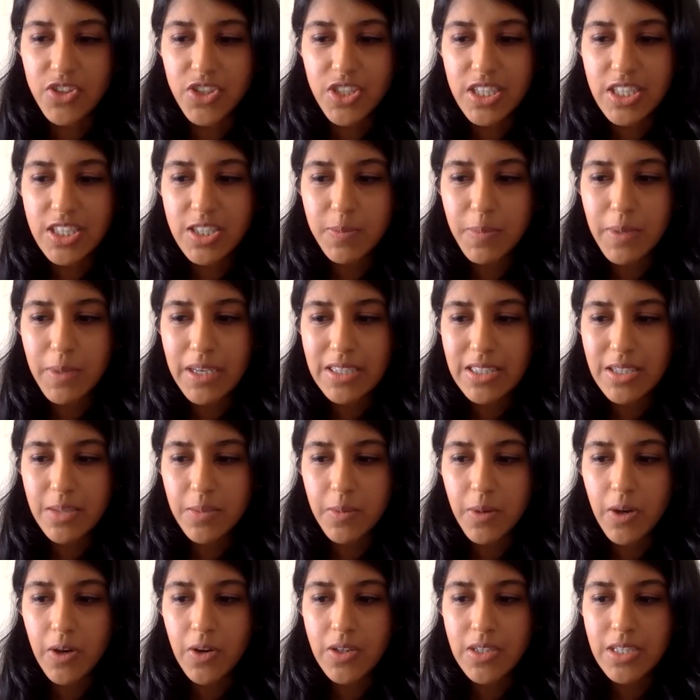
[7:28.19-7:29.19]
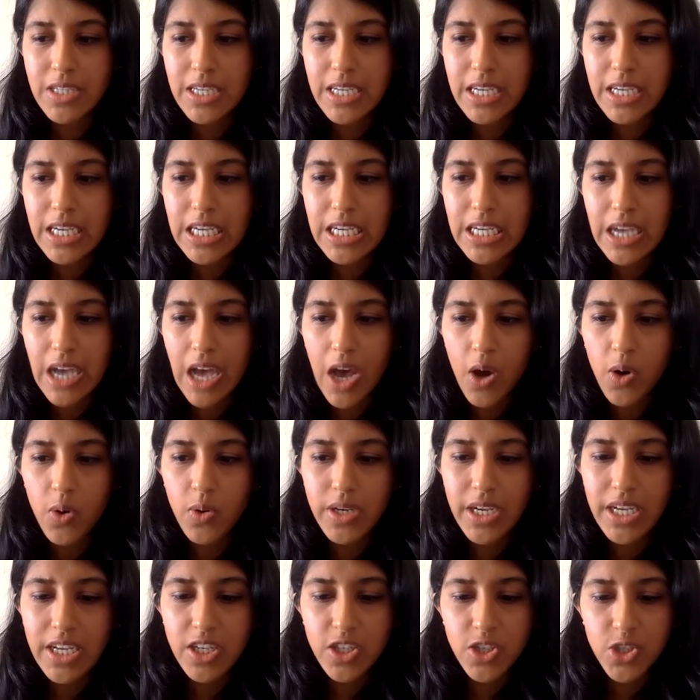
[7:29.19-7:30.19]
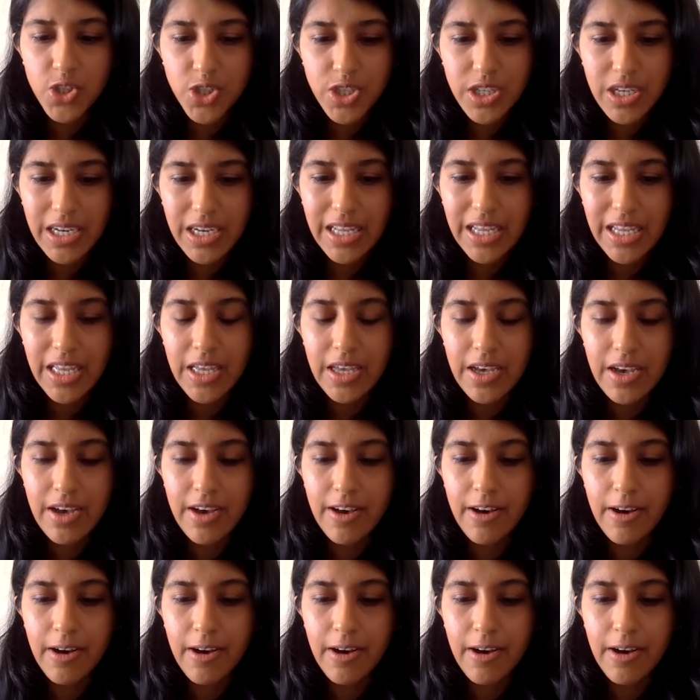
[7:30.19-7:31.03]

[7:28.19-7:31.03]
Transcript: she speaks about how initially